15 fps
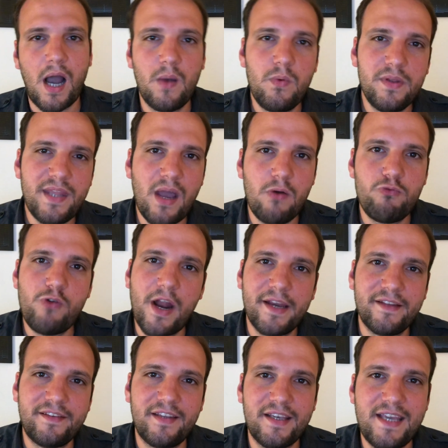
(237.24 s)
I will now
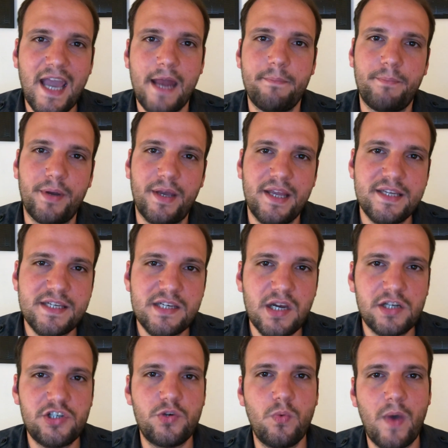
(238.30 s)
run it again, but in
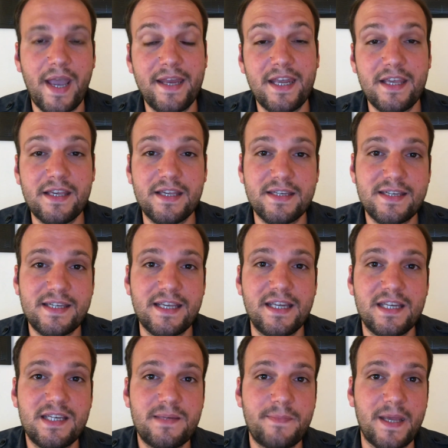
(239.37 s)
such a way that you can see
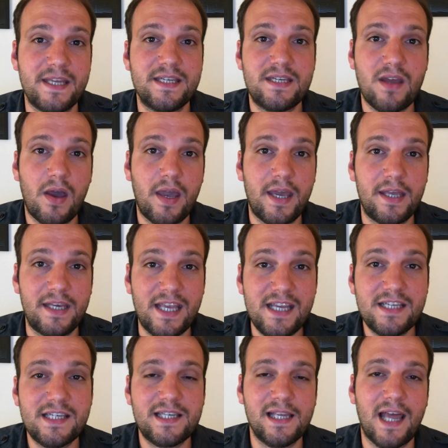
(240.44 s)
the spins in
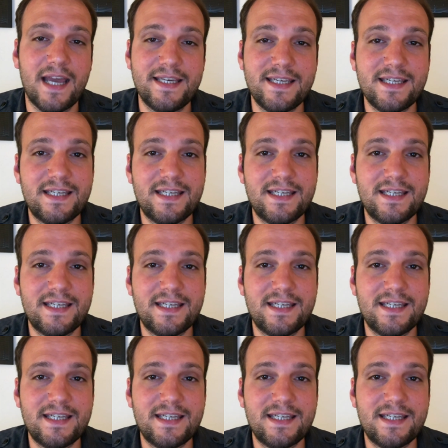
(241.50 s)
each slice